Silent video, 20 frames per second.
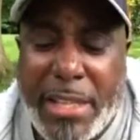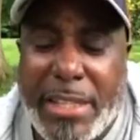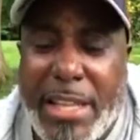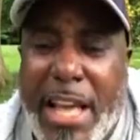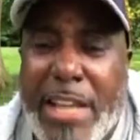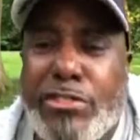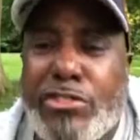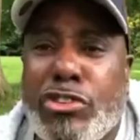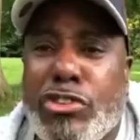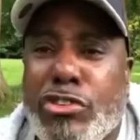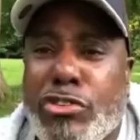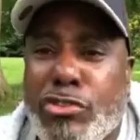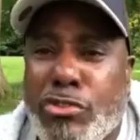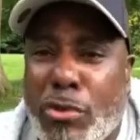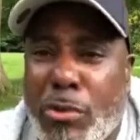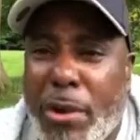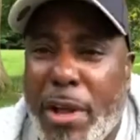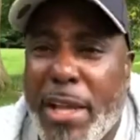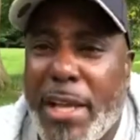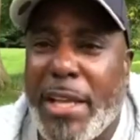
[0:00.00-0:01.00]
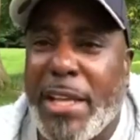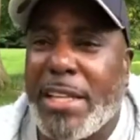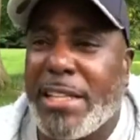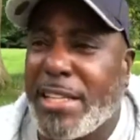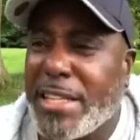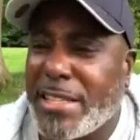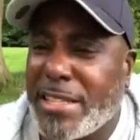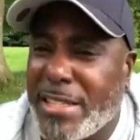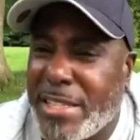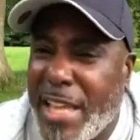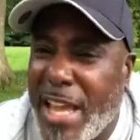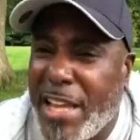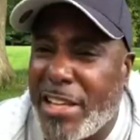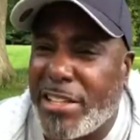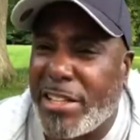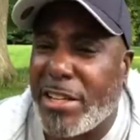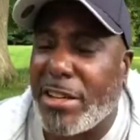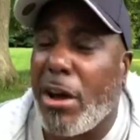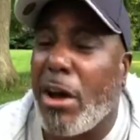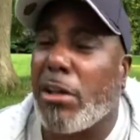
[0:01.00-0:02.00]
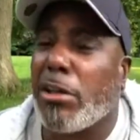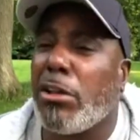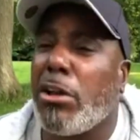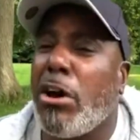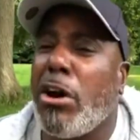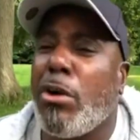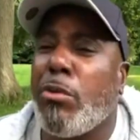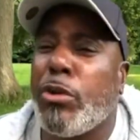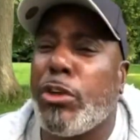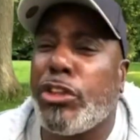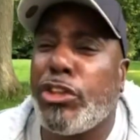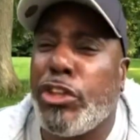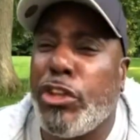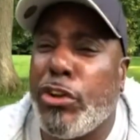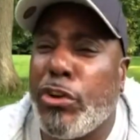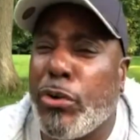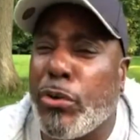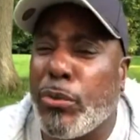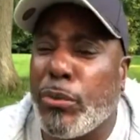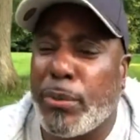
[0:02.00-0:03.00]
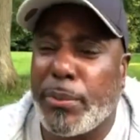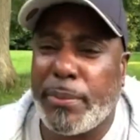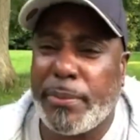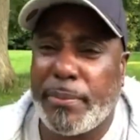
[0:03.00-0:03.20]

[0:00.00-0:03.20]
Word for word: that's destroying this nation along with you.